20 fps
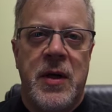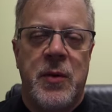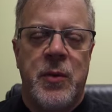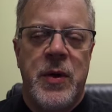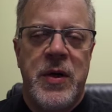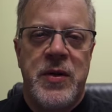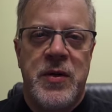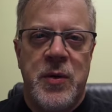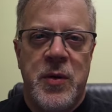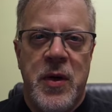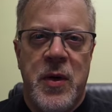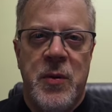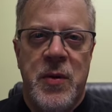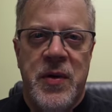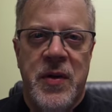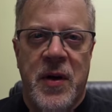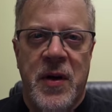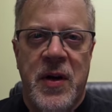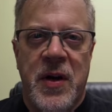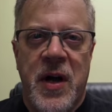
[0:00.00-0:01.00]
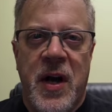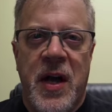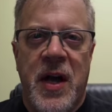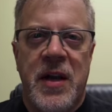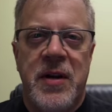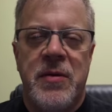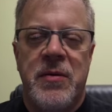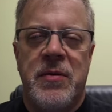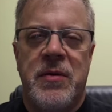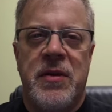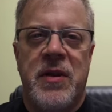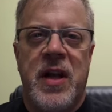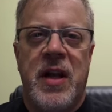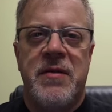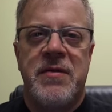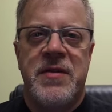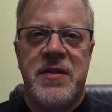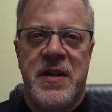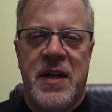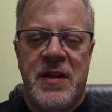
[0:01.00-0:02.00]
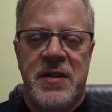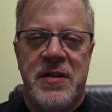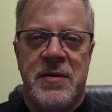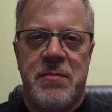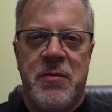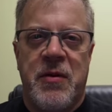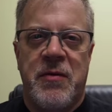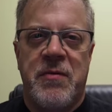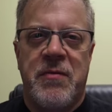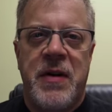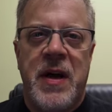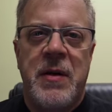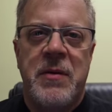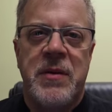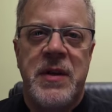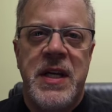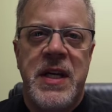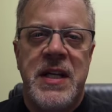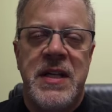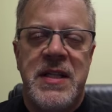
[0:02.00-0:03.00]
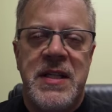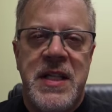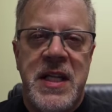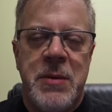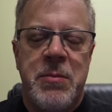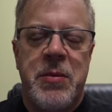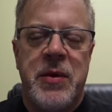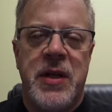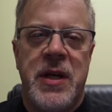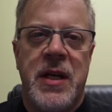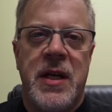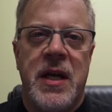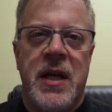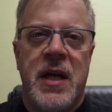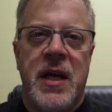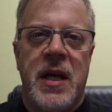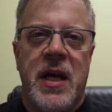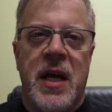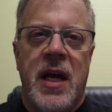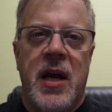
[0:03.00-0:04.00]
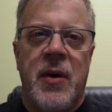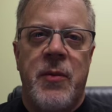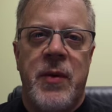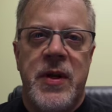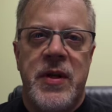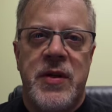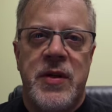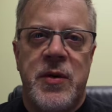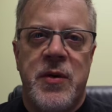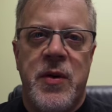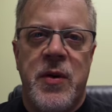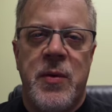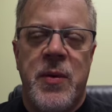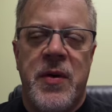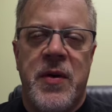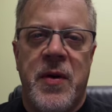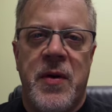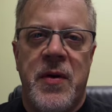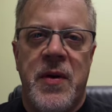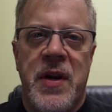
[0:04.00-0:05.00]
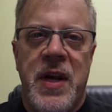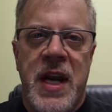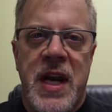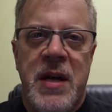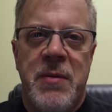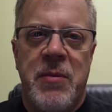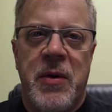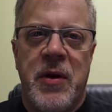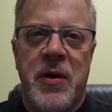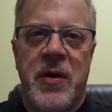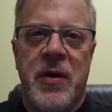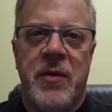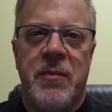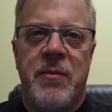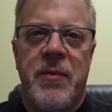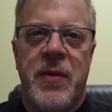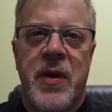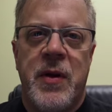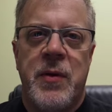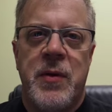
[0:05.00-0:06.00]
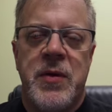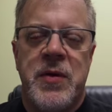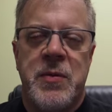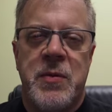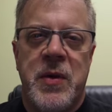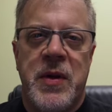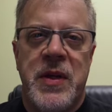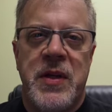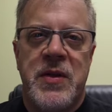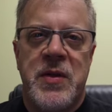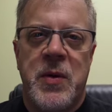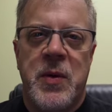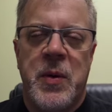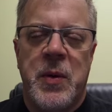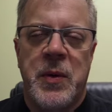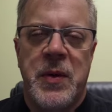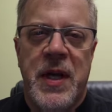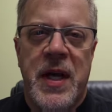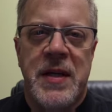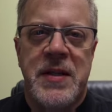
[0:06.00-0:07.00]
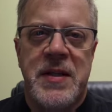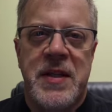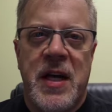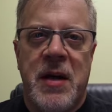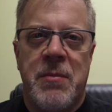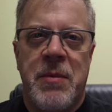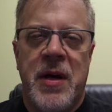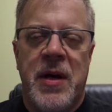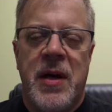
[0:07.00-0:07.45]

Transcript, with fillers: We do it with our God who loves us profoundly and deeply, and we do it with our neighbor who is willing to hold us up